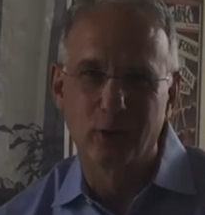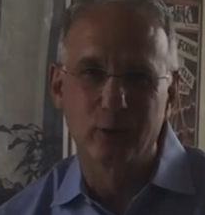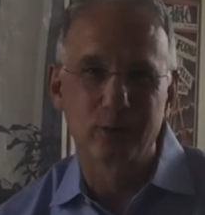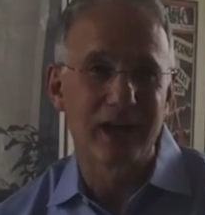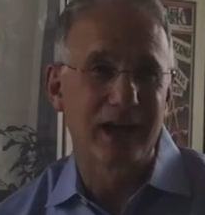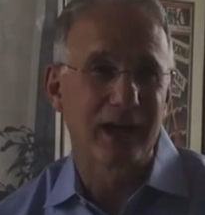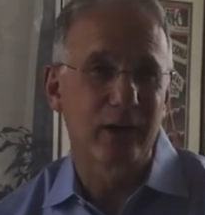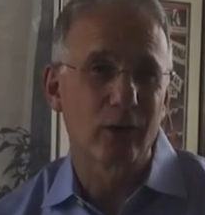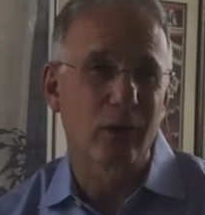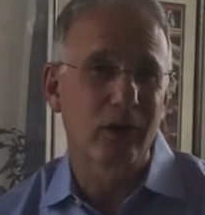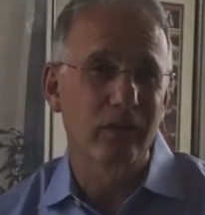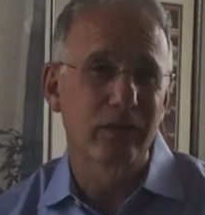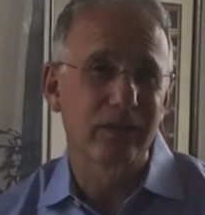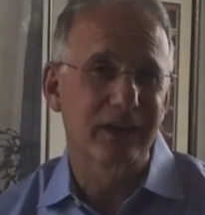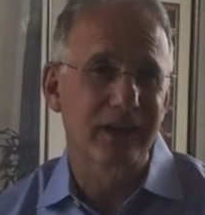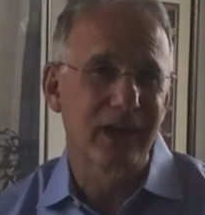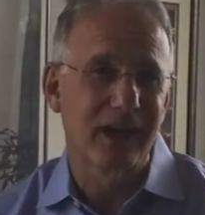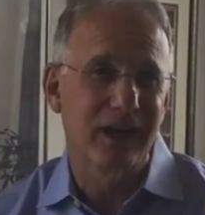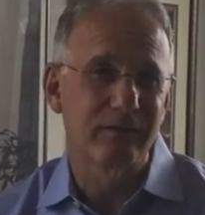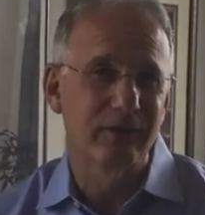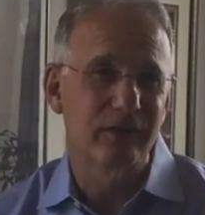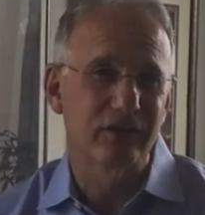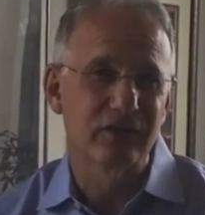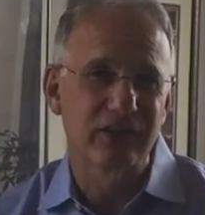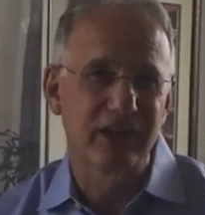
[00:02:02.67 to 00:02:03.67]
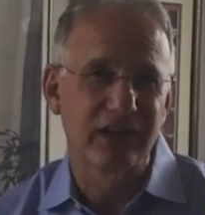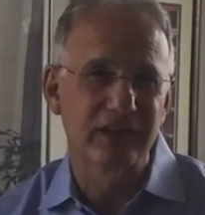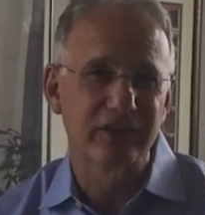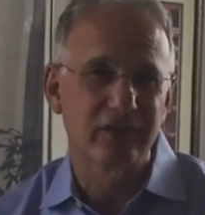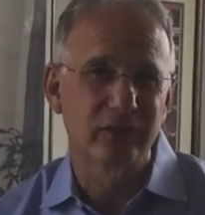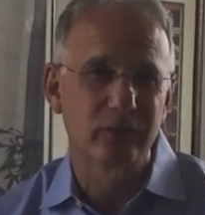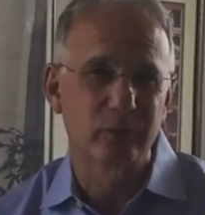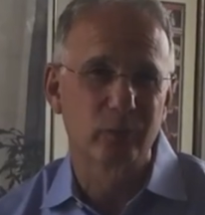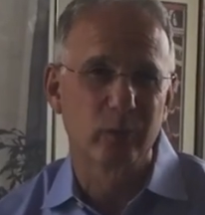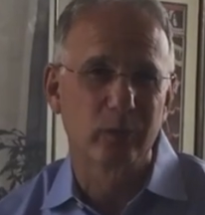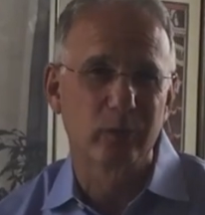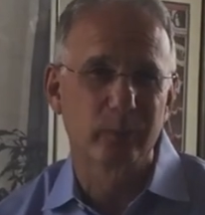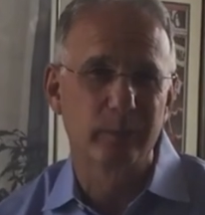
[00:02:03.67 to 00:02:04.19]
I know not all the
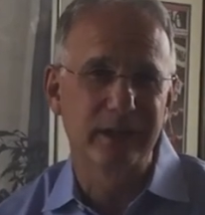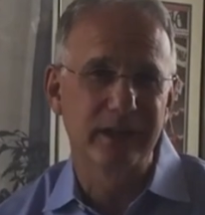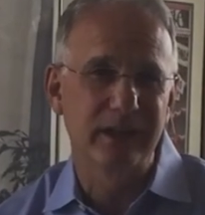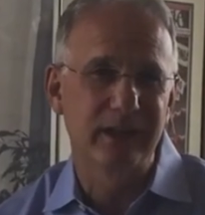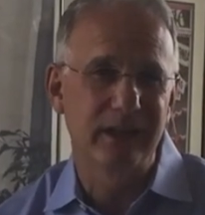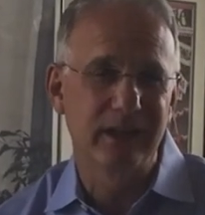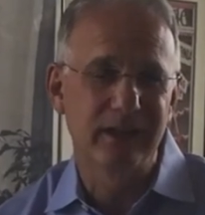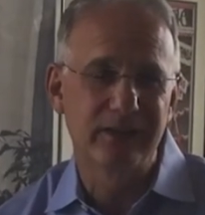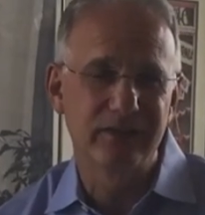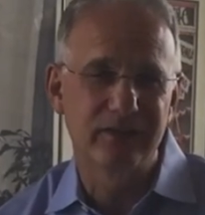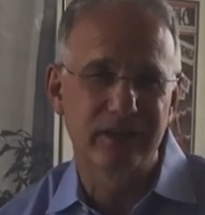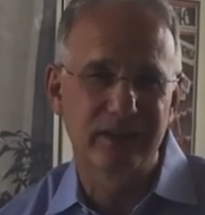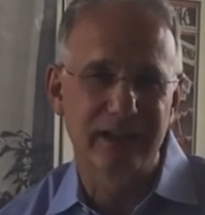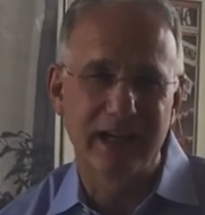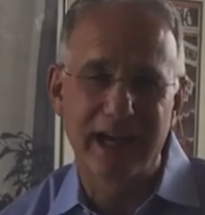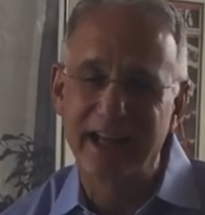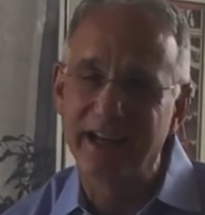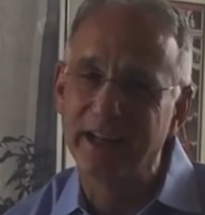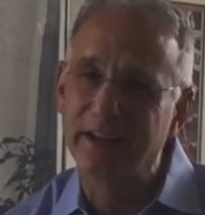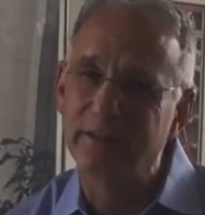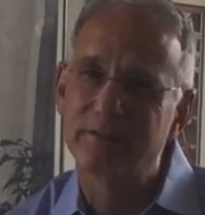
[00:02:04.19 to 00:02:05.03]
conversations will be easy,